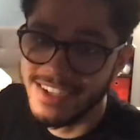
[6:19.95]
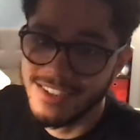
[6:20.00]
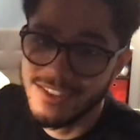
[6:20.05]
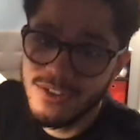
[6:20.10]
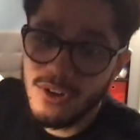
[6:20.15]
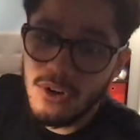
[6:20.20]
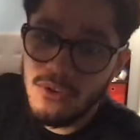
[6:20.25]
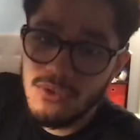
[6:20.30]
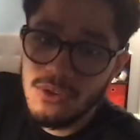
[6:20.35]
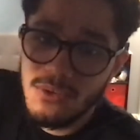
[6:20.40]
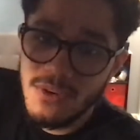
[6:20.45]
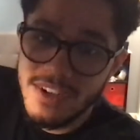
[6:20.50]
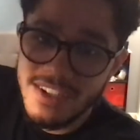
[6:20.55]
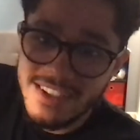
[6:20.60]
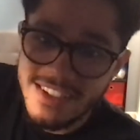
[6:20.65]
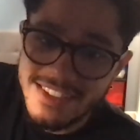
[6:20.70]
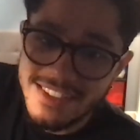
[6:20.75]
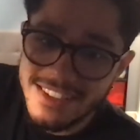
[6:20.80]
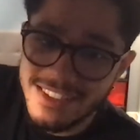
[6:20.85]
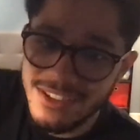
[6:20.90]
So if you want to
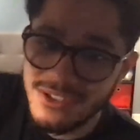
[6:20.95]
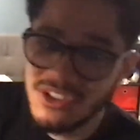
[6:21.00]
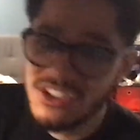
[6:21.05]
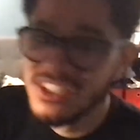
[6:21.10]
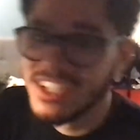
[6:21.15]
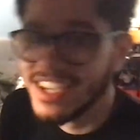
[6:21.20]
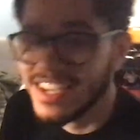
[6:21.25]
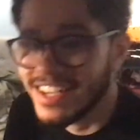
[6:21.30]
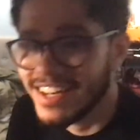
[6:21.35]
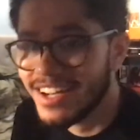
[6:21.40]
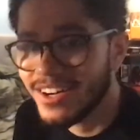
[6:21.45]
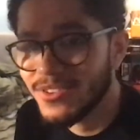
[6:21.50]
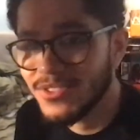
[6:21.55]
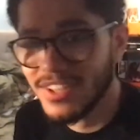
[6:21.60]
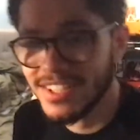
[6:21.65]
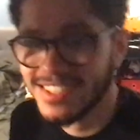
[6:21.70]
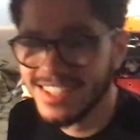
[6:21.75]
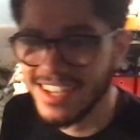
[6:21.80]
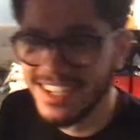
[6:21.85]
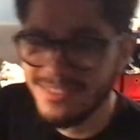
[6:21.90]
listen to it, check it out. That's
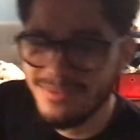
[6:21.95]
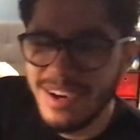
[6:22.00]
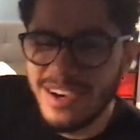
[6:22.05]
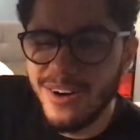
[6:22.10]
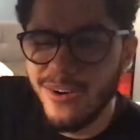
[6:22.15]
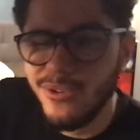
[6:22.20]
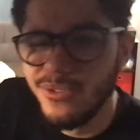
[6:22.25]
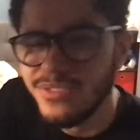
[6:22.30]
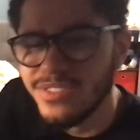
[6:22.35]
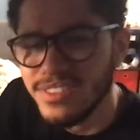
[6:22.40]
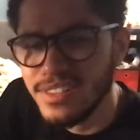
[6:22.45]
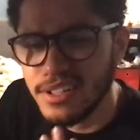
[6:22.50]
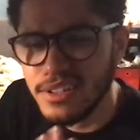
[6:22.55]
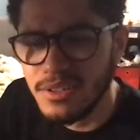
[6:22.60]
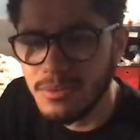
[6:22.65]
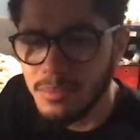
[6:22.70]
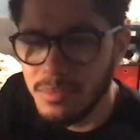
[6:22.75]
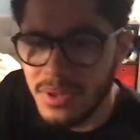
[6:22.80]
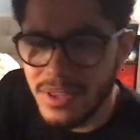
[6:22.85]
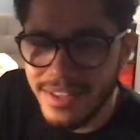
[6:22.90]
kind of my own little
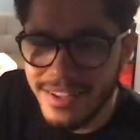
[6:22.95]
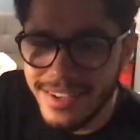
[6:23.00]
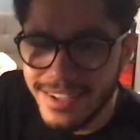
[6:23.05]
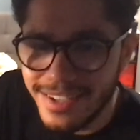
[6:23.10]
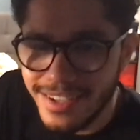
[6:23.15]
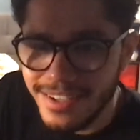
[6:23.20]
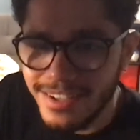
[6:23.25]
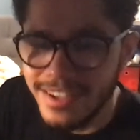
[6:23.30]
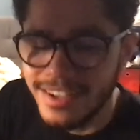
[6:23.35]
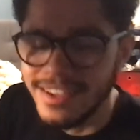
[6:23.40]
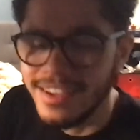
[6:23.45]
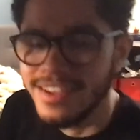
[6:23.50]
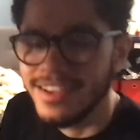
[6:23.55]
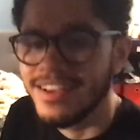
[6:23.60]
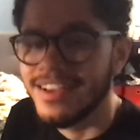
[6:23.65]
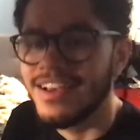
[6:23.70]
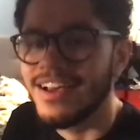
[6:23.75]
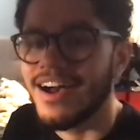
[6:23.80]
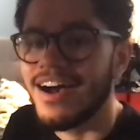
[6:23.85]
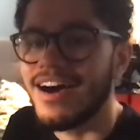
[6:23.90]
plug.
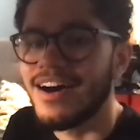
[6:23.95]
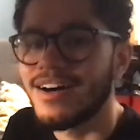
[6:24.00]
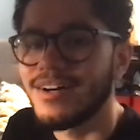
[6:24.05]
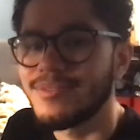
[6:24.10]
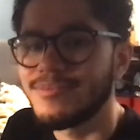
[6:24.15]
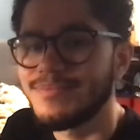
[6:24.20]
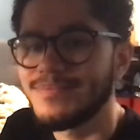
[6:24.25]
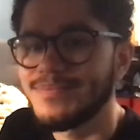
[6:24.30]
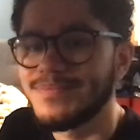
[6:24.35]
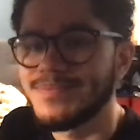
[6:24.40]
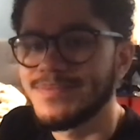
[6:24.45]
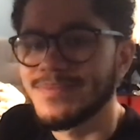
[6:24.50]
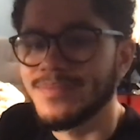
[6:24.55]
Um,